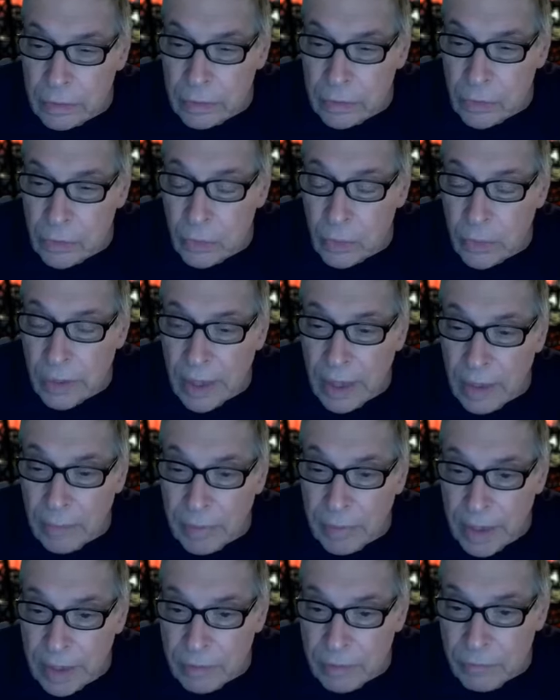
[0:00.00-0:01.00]
new
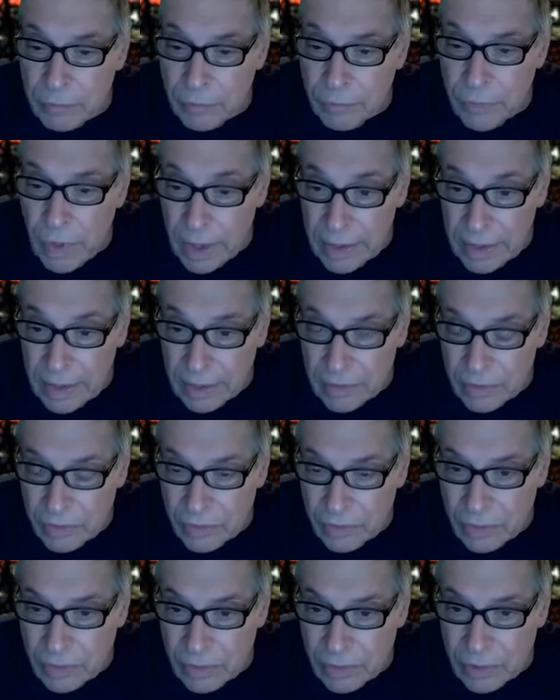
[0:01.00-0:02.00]
campaign finance
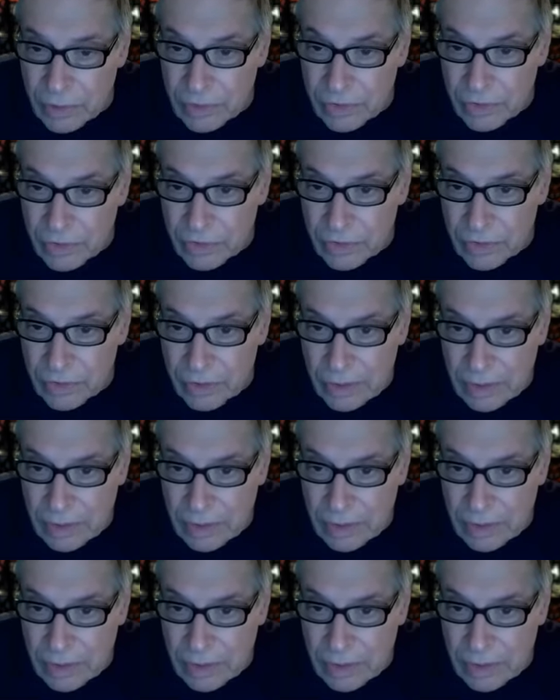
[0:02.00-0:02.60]
laws